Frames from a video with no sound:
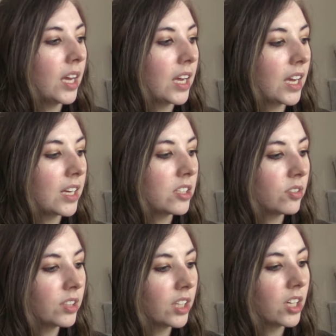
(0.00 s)
and it's
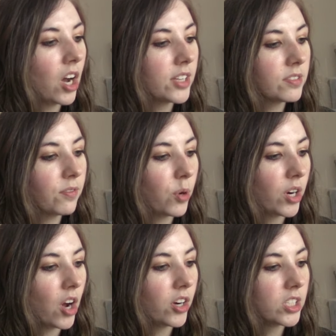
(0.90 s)
only going to cost
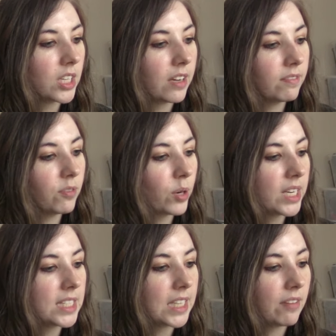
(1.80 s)

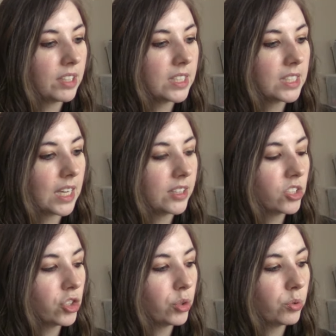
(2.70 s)

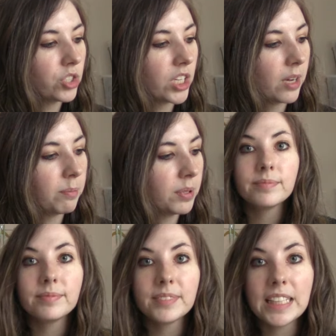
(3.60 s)
$4.47 to ship.
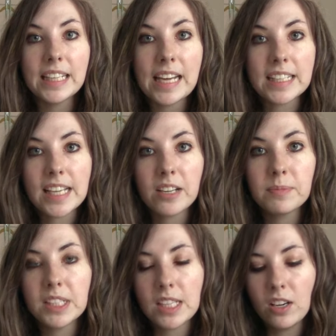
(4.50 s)
The next
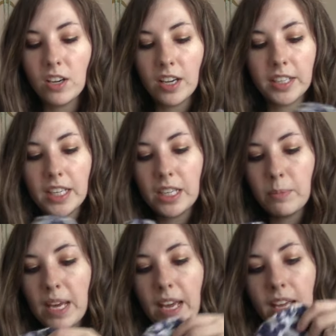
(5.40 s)
item to sell on
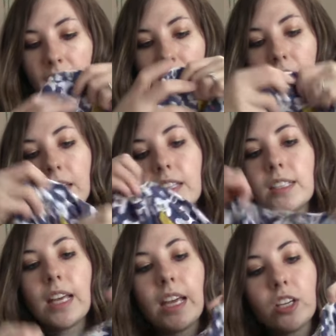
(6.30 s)
eBay
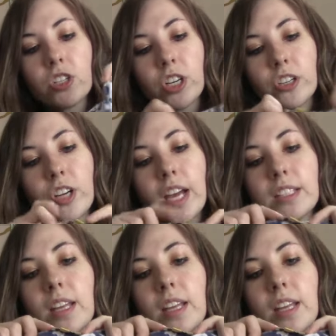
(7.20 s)
is a shirt dress.